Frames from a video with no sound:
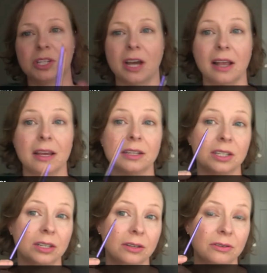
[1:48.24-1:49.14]
which I like
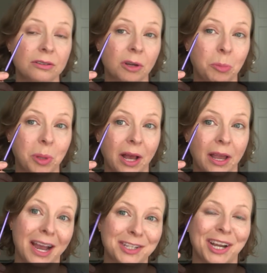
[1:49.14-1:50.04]
to use to
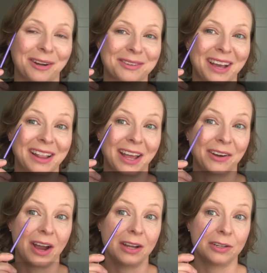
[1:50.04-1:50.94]
apply eyeshadow as
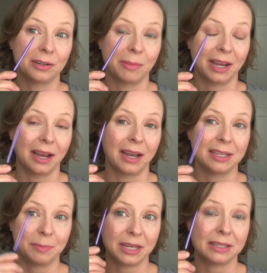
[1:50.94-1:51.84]
eyeliner under my
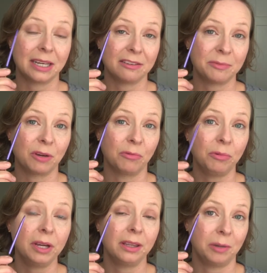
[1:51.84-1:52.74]
eyes because it gives me a
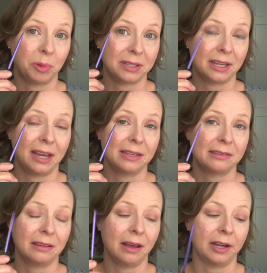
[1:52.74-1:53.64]
really
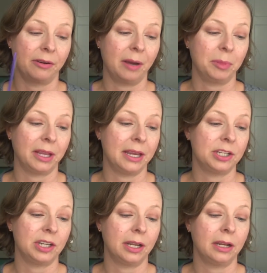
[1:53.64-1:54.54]
precise liner
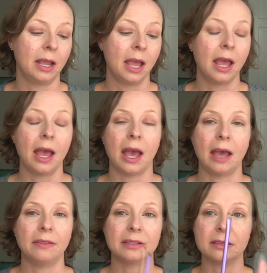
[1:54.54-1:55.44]
application.
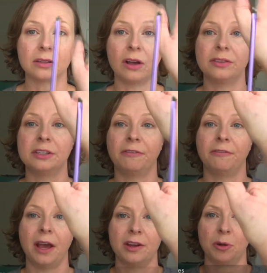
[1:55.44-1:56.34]
And this is called the
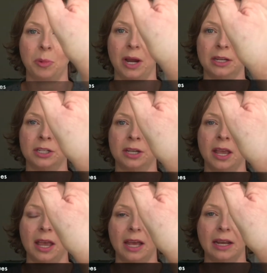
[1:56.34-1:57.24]
definer brush,
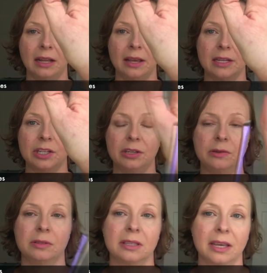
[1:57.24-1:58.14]
and I like to
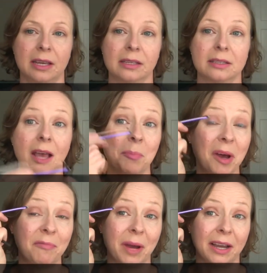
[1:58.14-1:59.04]
use this
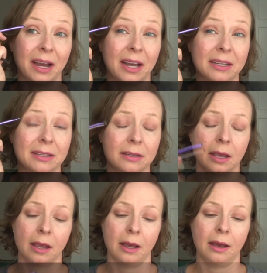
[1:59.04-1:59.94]
above my eyes
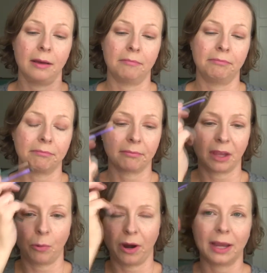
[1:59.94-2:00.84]

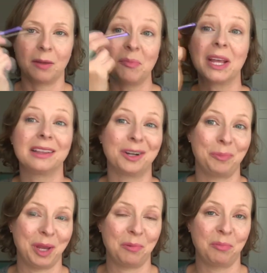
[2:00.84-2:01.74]
where I can be a
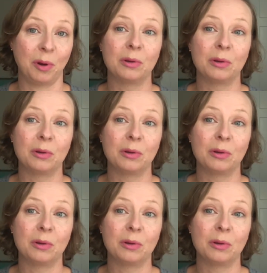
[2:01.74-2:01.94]
little bit